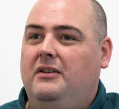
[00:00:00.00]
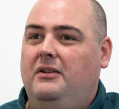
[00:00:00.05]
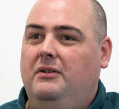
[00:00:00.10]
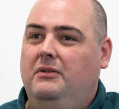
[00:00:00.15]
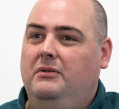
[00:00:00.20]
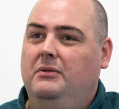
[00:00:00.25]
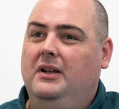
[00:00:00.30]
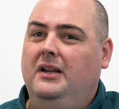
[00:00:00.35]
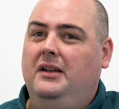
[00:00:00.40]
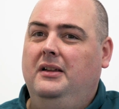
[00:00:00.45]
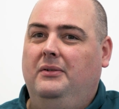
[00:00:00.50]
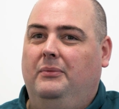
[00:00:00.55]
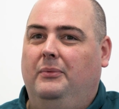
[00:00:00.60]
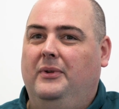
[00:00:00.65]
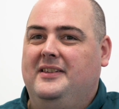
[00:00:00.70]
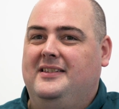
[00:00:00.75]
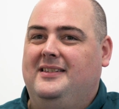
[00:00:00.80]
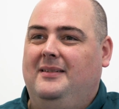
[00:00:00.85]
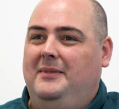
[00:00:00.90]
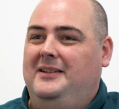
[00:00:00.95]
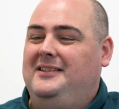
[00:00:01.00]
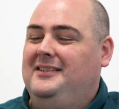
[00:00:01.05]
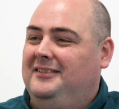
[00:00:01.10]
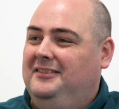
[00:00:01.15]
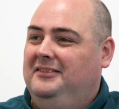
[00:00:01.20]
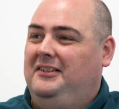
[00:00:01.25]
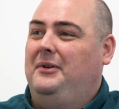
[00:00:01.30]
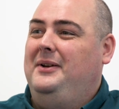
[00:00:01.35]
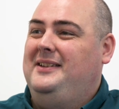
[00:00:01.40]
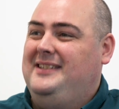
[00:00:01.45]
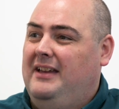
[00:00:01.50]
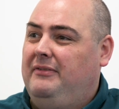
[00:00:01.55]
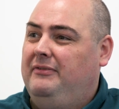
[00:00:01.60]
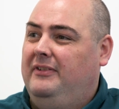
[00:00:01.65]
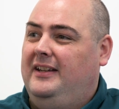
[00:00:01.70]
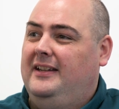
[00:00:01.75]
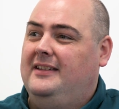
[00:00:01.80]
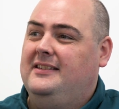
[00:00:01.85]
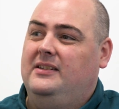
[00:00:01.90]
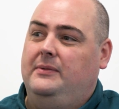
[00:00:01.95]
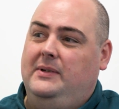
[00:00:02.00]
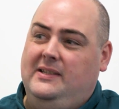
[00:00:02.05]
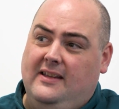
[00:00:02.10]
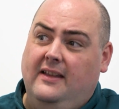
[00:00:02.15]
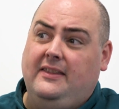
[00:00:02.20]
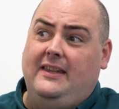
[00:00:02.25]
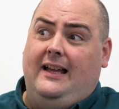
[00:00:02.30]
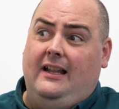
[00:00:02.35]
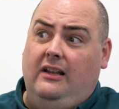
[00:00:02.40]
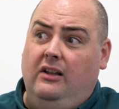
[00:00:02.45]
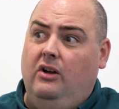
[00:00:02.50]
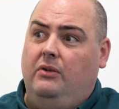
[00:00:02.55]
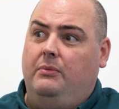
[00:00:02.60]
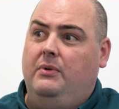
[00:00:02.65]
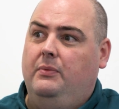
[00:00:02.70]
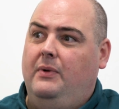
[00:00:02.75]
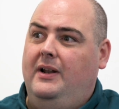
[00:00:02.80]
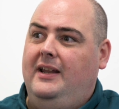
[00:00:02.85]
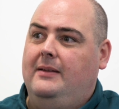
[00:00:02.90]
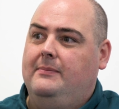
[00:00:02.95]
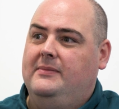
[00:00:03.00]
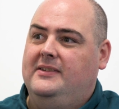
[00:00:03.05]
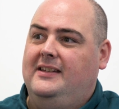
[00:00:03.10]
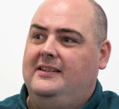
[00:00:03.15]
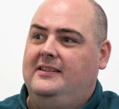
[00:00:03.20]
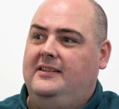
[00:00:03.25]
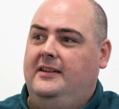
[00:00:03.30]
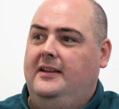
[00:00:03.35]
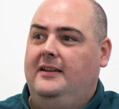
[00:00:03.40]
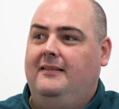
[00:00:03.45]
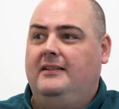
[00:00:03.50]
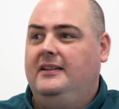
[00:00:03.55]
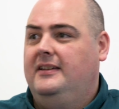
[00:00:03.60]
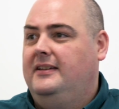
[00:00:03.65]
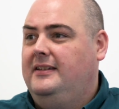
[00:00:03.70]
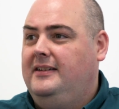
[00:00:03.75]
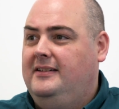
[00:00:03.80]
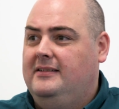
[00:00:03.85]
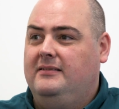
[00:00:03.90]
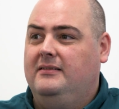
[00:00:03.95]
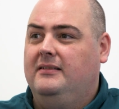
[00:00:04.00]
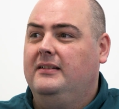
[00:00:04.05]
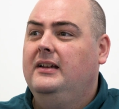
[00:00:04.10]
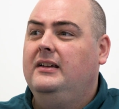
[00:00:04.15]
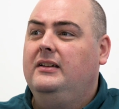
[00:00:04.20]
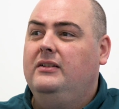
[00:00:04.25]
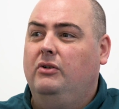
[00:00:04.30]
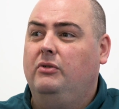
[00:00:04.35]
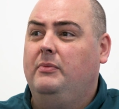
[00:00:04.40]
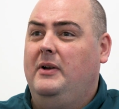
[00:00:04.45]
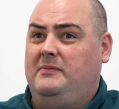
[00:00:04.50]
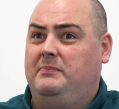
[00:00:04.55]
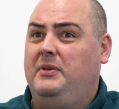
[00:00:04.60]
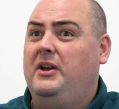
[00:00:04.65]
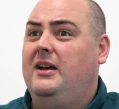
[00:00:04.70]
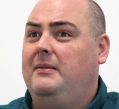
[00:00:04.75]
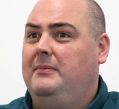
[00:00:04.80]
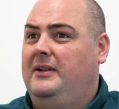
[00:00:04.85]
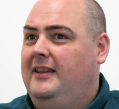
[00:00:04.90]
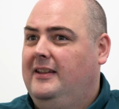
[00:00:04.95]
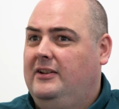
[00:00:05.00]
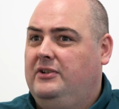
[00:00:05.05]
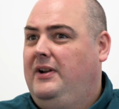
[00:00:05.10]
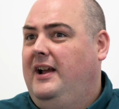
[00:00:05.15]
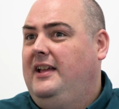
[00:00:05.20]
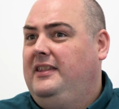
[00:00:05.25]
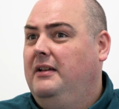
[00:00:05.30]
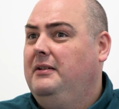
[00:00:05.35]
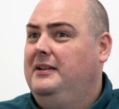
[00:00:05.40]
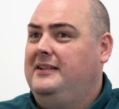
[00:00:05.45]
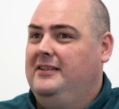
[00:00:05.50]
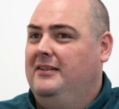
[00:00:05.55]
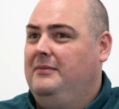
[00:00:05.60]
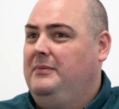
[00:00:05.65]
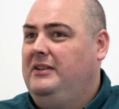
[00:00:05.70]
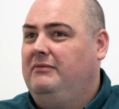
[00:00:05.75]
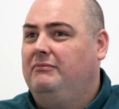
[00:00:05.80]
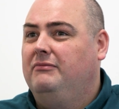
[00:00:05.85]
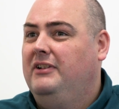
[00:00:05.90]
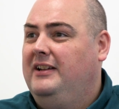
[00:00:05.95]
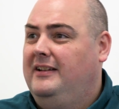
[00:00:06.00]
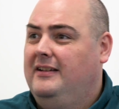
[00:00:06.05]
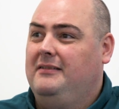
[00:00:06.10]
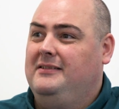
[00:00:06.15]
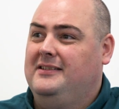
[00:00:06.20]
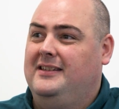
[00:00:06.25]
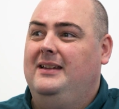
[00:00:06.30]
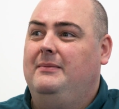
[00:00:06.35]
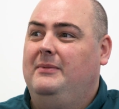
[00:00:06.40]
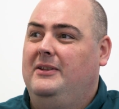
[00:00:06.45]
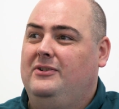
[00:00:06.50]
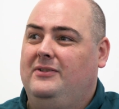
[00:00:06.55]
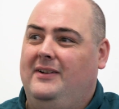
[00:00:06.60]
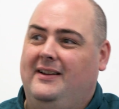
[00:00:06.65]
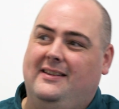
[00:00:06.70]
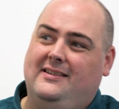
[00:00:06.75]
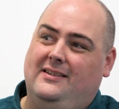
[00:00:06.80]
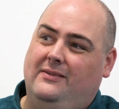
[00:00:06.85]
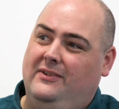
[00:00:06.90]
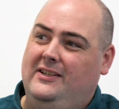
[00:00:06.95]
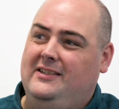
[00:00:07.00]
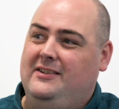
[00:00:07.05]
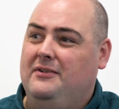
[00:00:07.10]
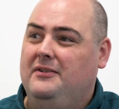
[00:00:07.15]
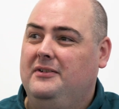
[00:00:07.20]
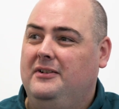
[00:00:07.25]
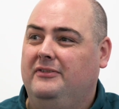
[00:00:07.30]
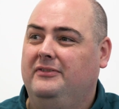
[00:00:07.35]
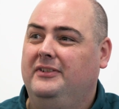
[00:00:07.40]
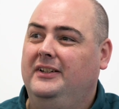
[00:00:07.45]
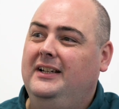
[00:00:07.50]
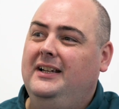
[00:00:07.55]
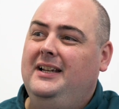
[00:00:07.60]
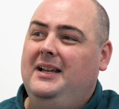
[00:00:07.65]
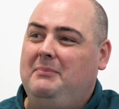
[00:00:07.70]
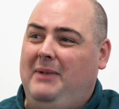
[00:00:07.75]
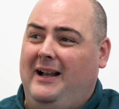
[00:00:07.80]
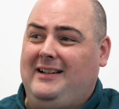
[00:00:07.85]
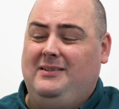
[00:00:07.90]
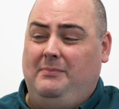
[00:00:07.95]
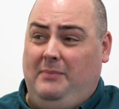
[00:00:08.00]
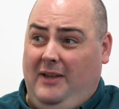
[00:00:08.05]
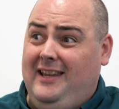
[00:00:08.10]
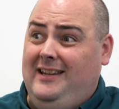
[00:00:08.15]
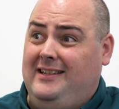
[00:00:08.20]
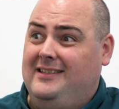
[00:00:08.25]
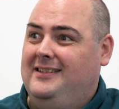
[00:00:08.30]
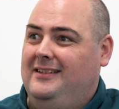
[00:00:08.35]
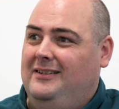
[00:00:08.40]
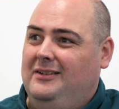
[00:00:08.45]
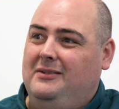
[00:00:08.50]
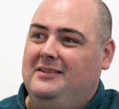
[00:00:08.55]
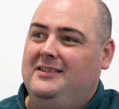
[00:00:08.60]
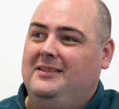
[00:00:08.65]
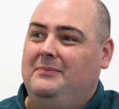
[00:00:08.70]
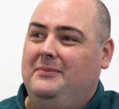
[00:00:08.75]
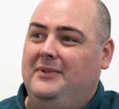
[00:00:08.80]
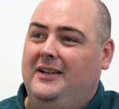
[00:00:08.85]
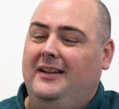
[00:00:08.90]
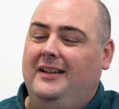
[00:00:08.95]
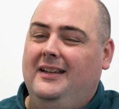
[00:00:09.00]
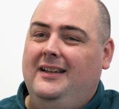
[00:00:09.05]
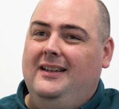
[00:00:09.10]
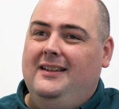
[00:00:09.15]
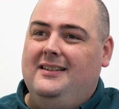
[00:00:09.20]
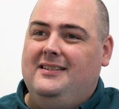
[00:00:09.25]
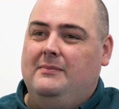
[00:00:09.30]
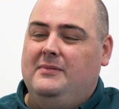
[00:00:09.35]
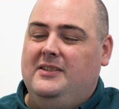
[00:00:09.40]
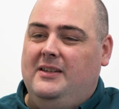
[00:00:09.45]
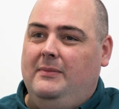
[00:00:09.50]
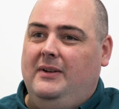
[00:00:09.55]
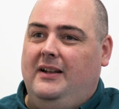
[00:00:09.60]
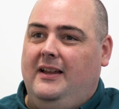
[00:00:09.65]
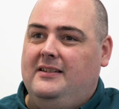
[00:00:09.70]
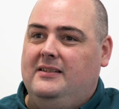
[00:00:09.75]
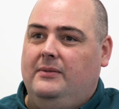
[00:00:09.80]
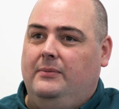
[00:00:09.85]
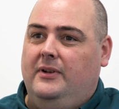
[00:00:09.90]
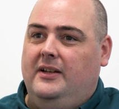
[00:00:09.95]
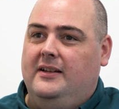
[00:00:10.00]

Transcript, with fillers: who wants something to throw his effort into. He's done that a lot with Williams this year, in that he's almost permanently at the track. The only time you really don't see him at the track is if he's gone off back to base to do some, uh, some simulator